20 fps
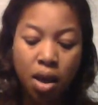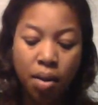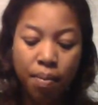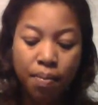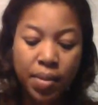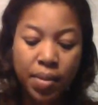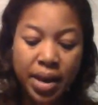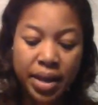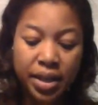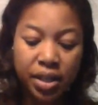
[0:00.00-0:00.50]

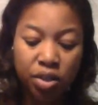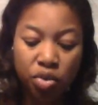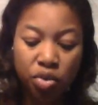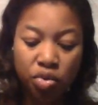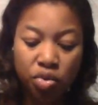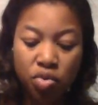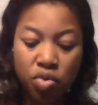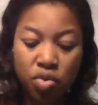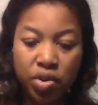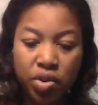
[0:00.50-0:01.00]
my
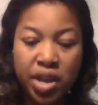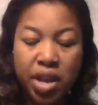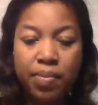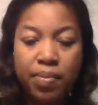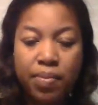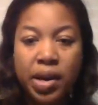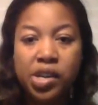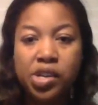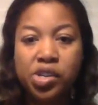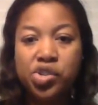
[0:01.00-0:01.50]
story,
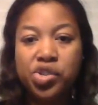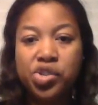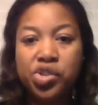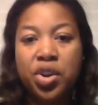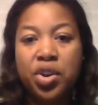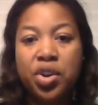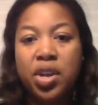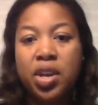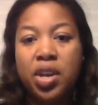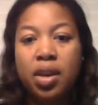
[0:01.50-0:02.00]
my
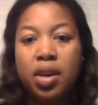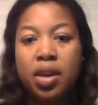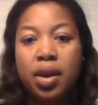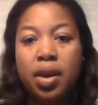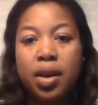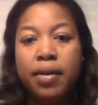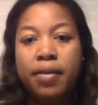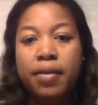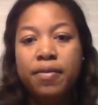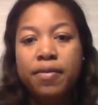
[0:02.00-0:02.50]
journey
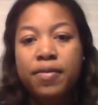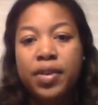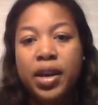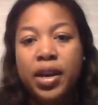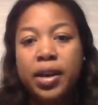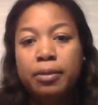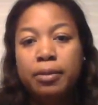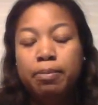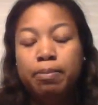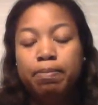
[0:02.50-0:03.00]
of
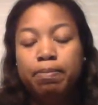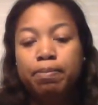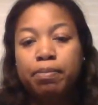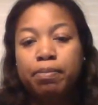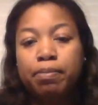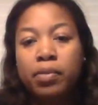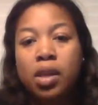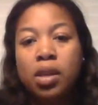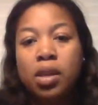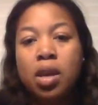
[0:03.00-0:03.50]

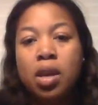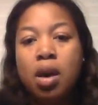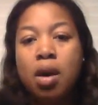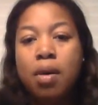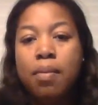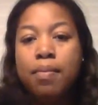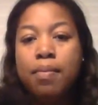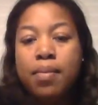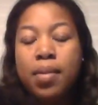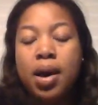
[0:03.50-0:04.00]

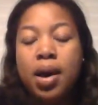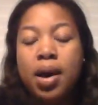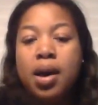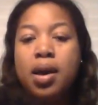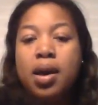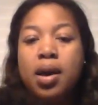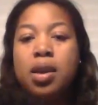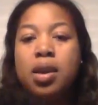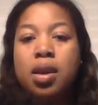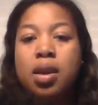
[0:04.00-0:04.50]

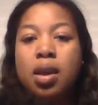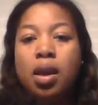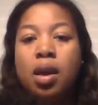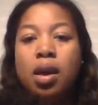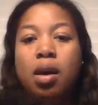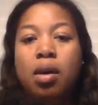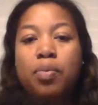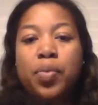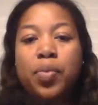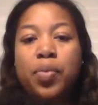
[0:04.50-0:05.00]
my
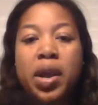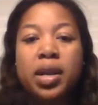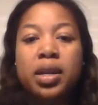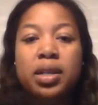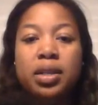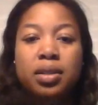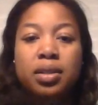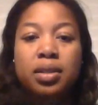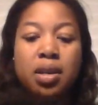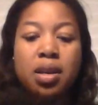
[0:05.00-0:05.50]

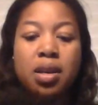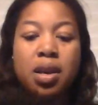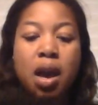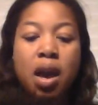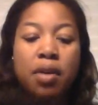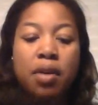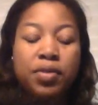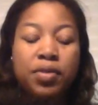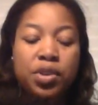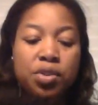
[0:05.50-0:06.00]
pregnancy
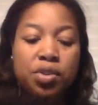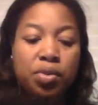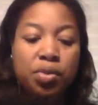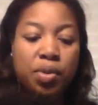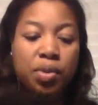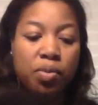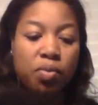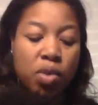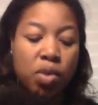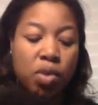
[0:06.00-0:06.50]
after
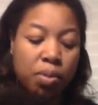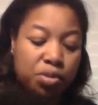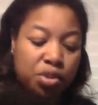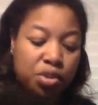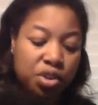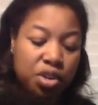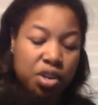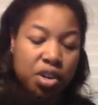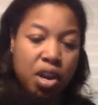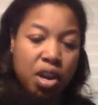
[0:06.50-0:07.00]
uterine
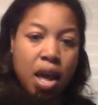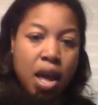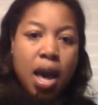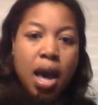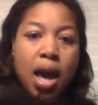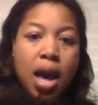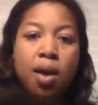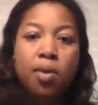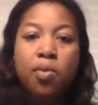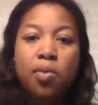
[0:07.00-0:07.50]
rupture.
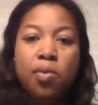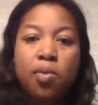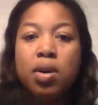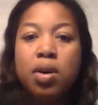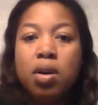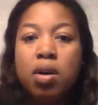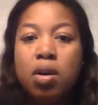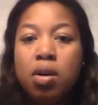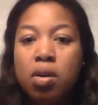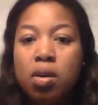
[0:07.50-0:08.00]
I
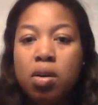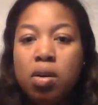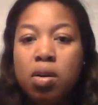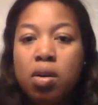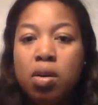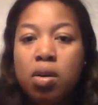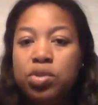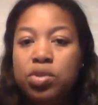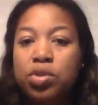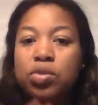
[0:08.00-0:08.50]
will
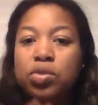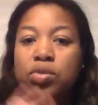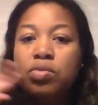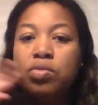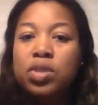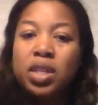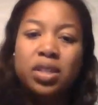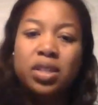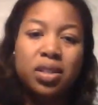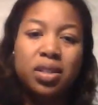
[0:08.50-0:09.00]
do,
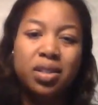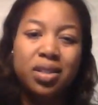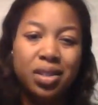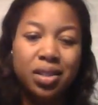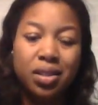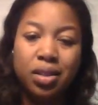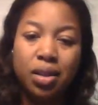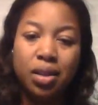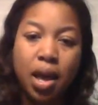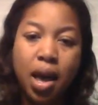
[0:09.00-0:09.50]
this is
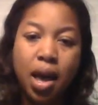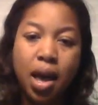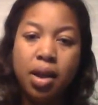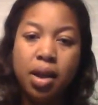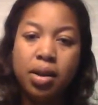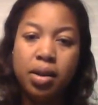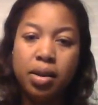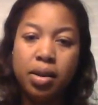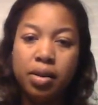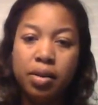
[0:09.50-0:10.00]
just the
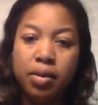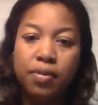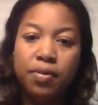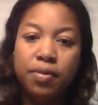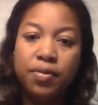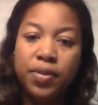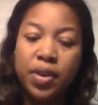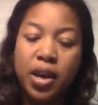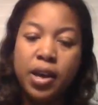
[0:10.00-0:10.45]
kind of